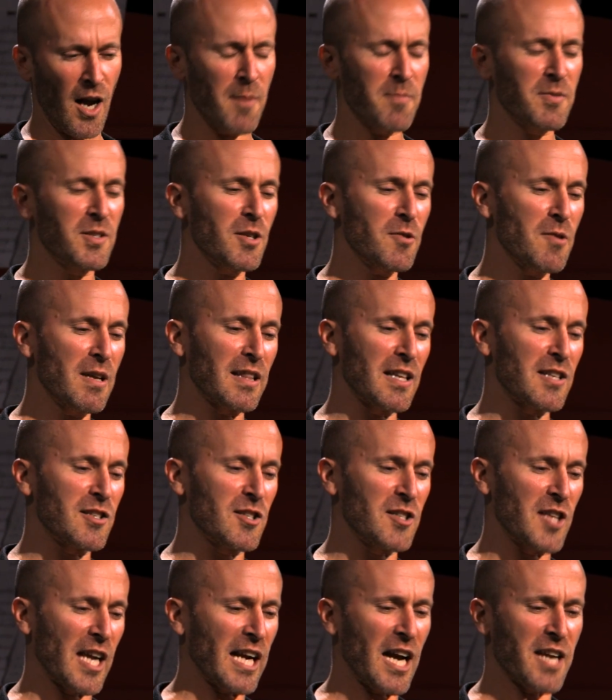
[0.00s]
I'm doing this
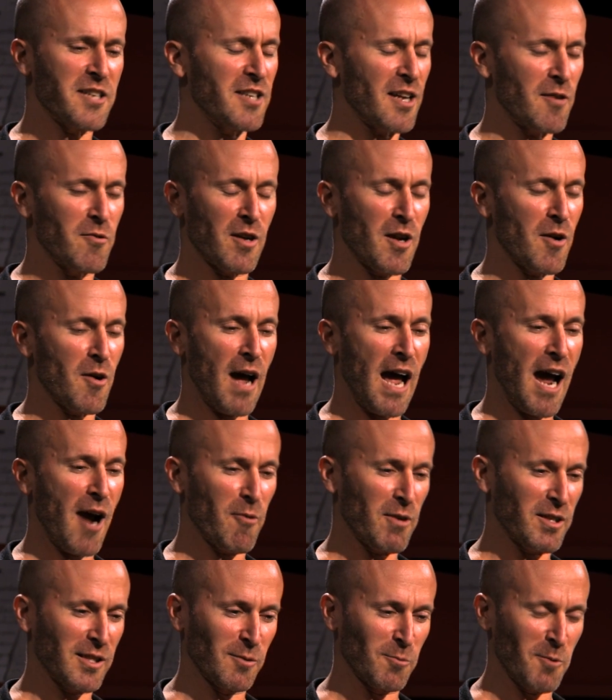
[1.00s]
thing, I don't know
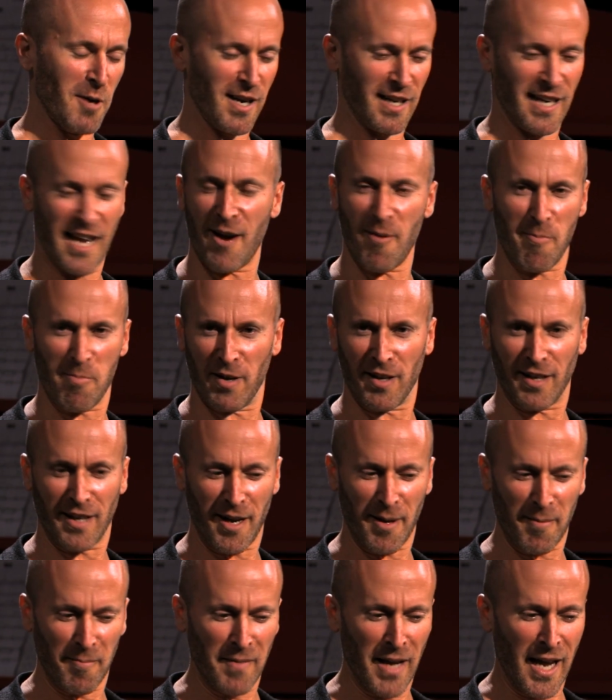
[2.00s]
how it'll work out, but
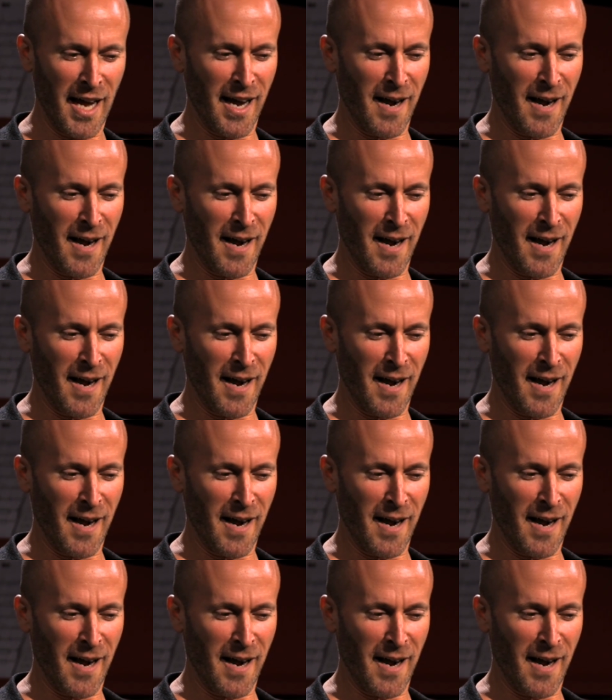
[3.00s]
um,